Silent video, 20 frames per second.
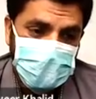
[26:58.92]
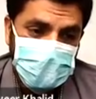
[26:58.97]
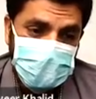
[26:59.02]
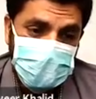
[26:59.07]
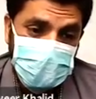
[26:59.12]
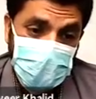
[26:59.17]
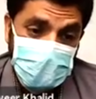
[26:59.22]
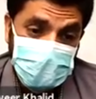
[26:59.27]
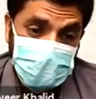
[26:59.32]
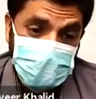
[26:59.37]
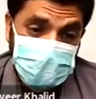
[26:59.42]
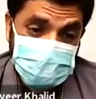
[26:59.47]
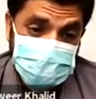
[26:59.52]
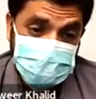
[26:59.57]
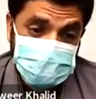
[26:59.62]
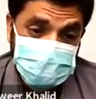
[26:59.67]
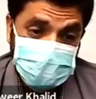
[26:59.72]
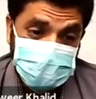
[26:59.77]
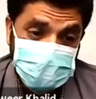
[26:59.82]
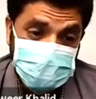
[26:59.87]
Common
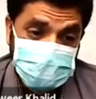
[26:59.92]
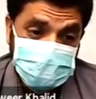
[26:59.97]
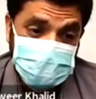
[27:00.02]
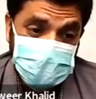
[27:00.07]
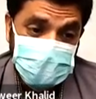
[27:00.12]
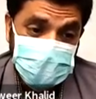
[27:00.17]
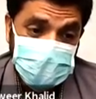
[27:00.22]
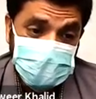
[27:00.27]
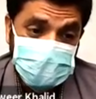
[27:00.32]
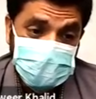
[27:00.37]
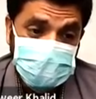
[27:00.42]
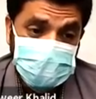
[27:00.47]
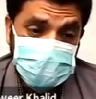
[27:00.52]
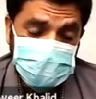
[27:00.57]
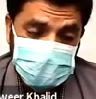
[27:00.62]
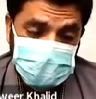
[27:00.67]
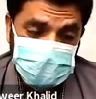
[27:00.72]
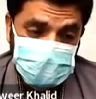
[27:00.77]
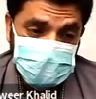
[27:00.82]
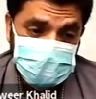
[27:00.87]
precipitants are
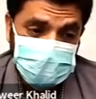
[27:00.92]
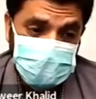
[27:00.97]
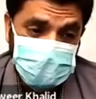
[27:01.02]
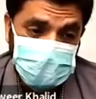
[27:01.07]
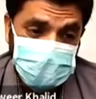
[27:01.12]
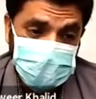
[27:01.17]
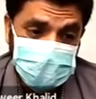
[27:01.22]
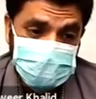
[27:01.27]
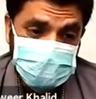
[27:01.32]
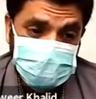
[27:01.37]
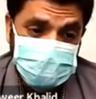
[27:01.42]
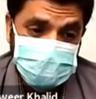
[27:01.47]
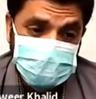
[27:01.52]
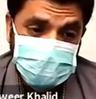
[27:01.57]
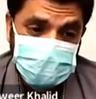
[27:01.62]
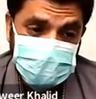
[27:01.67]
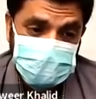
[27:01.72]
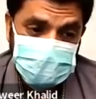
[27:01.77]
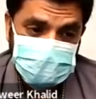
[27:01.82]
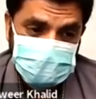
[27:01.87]
renal failure,
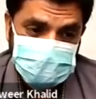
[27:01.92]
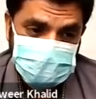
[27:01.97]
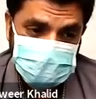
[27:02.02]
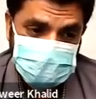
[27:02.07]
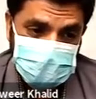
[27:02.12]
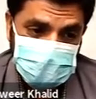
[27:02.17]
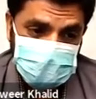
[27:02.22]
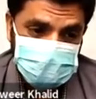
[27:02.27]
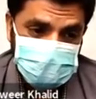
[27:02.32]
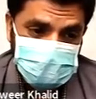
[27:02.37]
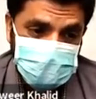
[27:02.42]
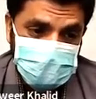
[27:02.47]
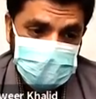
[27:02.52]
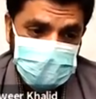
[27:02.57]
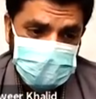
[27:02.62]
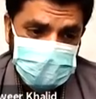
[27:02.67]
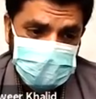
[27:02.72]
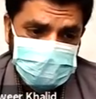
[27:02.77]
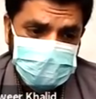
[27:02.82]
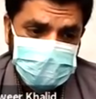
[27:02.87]
GI
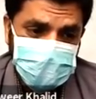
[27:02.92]
bleeding,